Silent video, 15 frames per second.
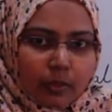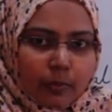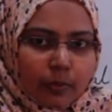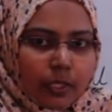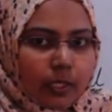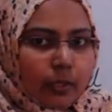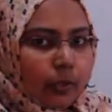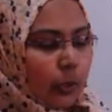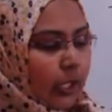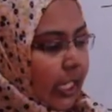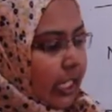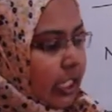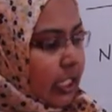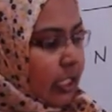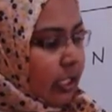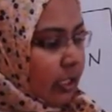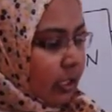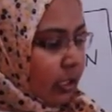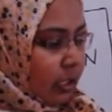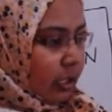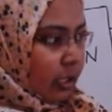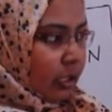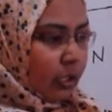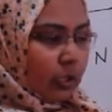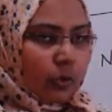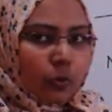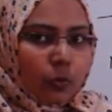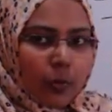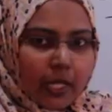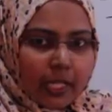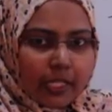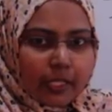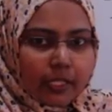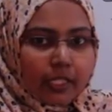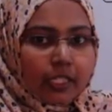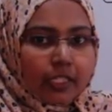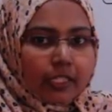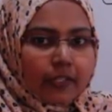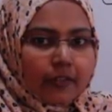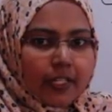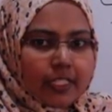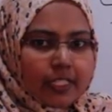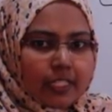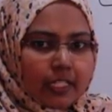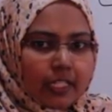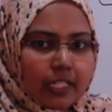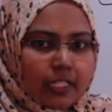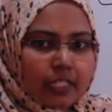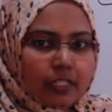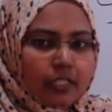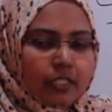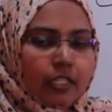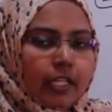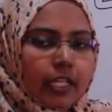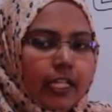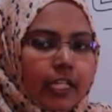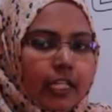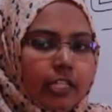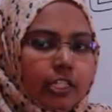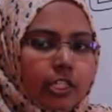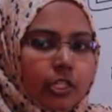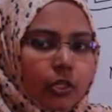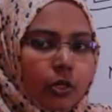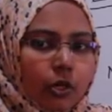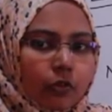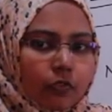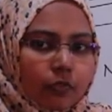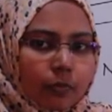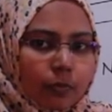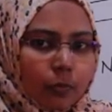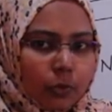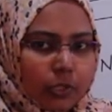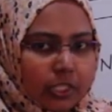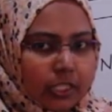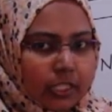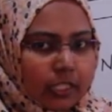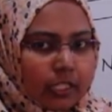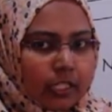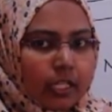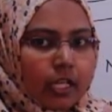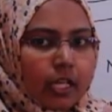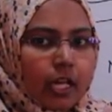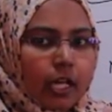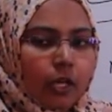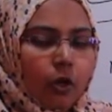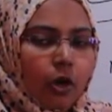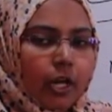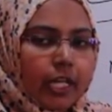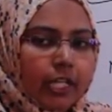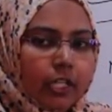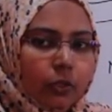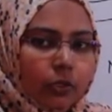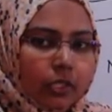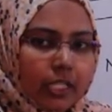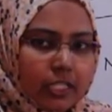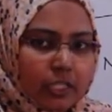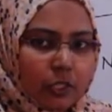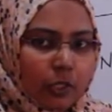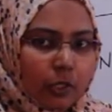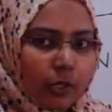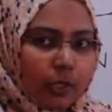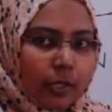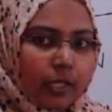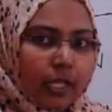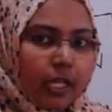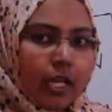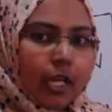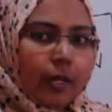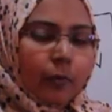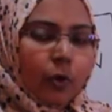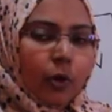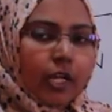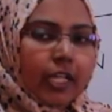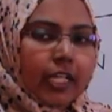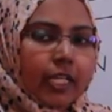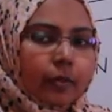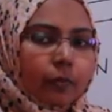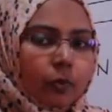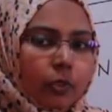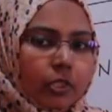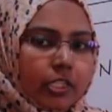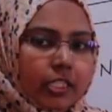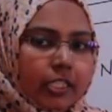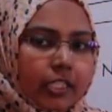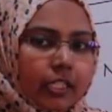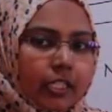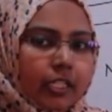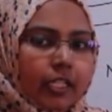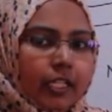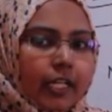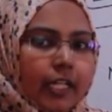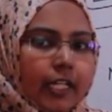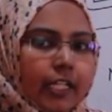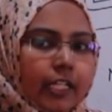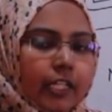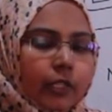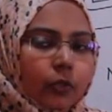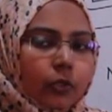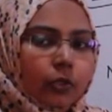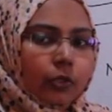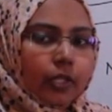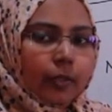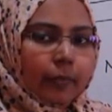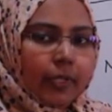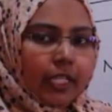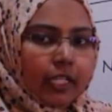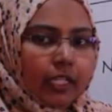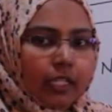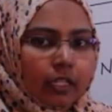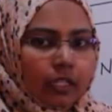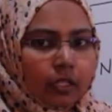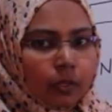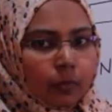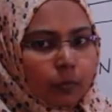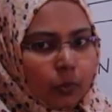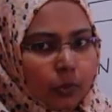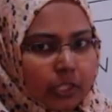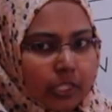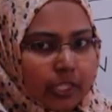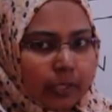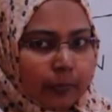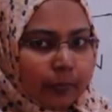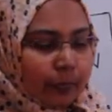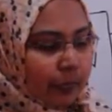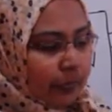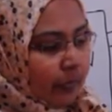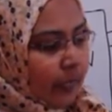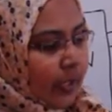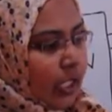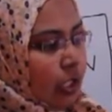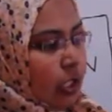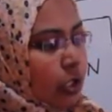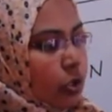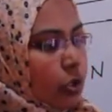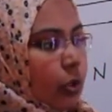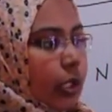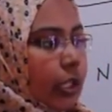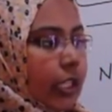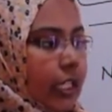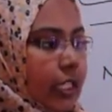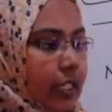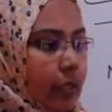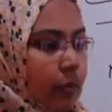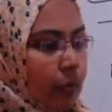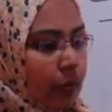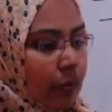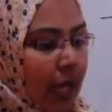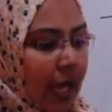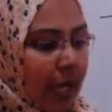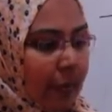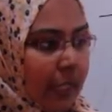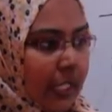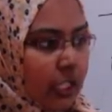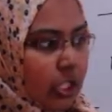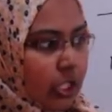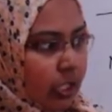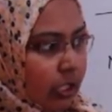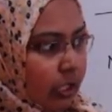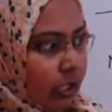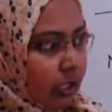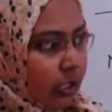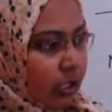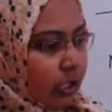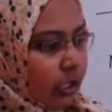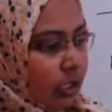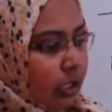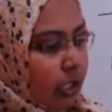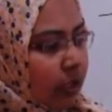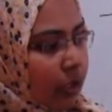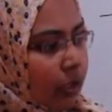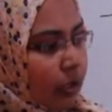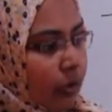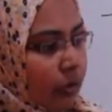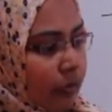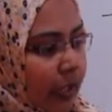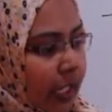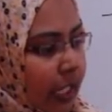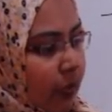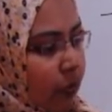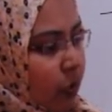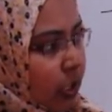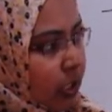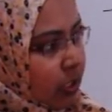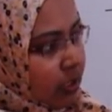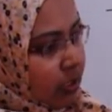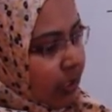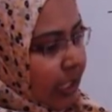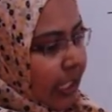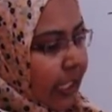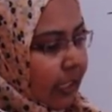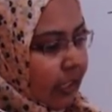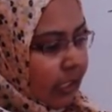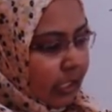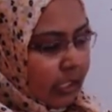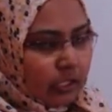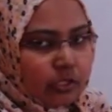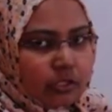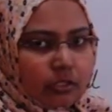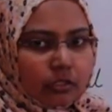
uh, rotation. Why? The reason is inertia of motion. According to this law, a body in motion continue to remain in motion. So this armature when it was like this